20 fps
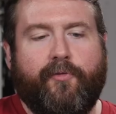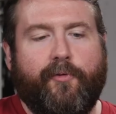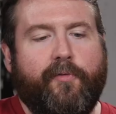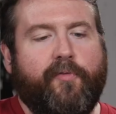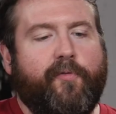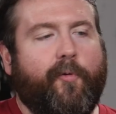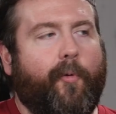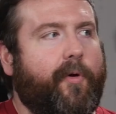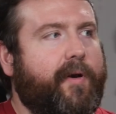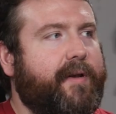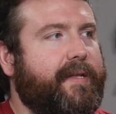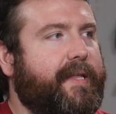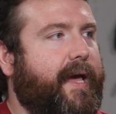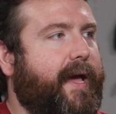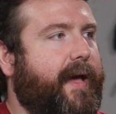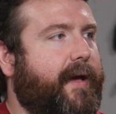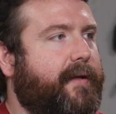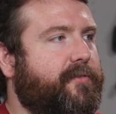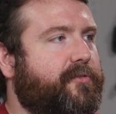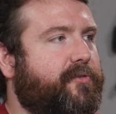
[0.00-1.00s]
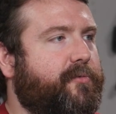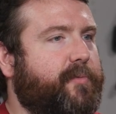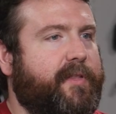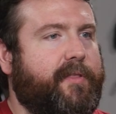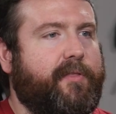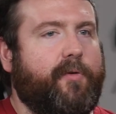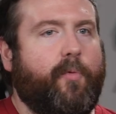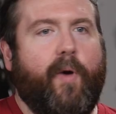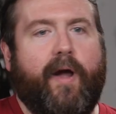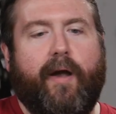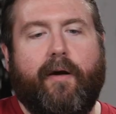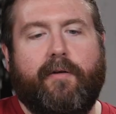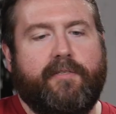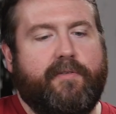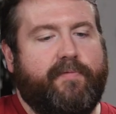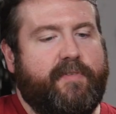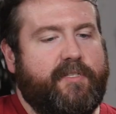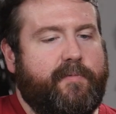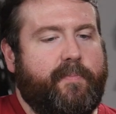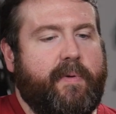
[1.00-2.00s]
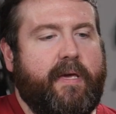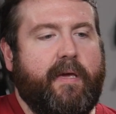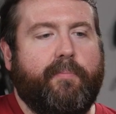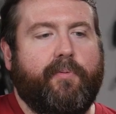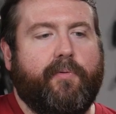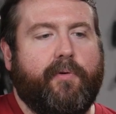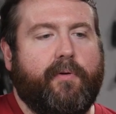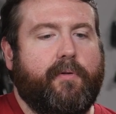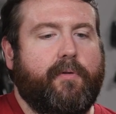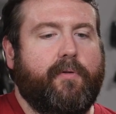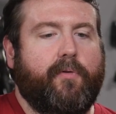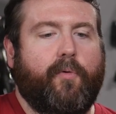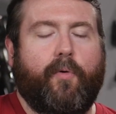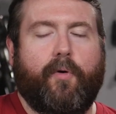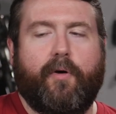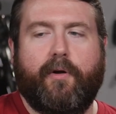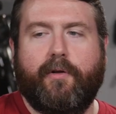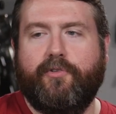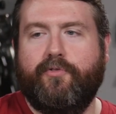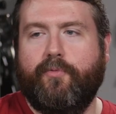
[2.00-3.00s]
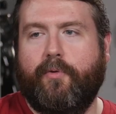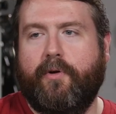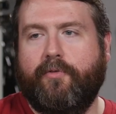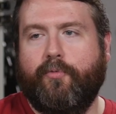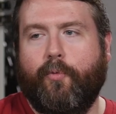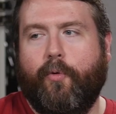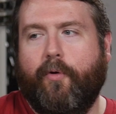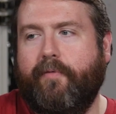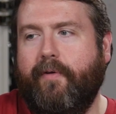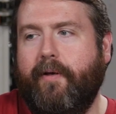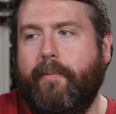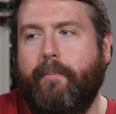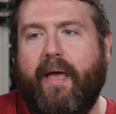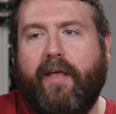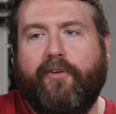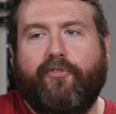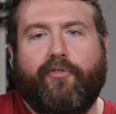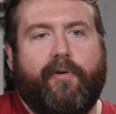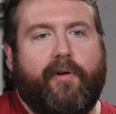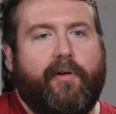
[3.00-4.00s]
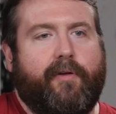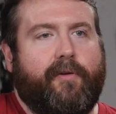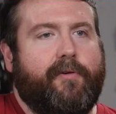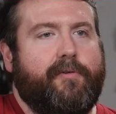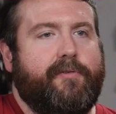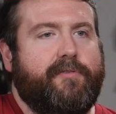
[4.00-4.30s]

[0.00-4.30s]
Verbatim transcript: through foreign lands with the wares of his people, or a, a dwarven matron